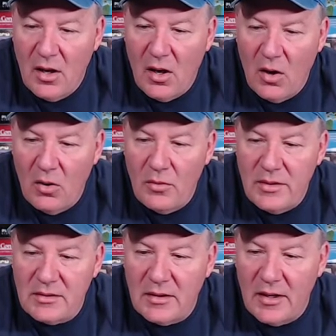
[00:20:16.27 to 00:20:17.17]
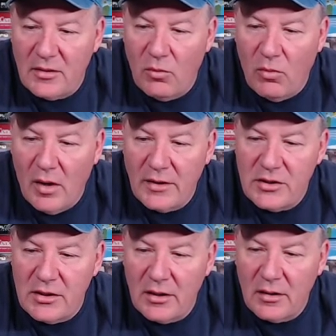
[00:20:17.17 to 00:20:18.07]
Always liked
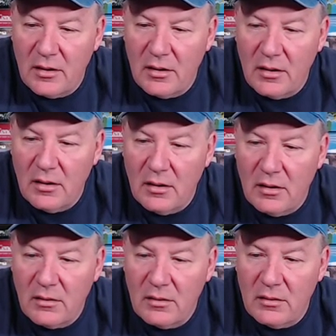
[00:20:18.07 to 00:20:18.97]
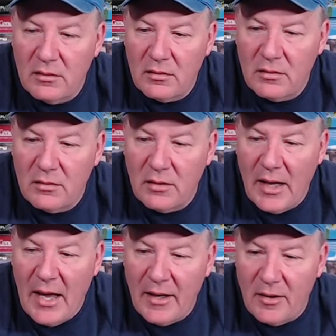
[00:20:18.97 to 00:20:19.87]
watching Uncle
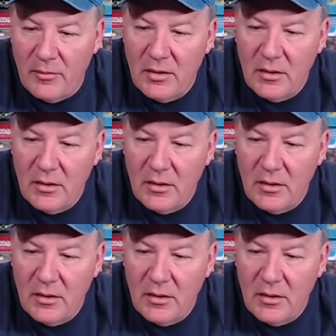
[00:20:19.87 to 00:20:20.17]
Adam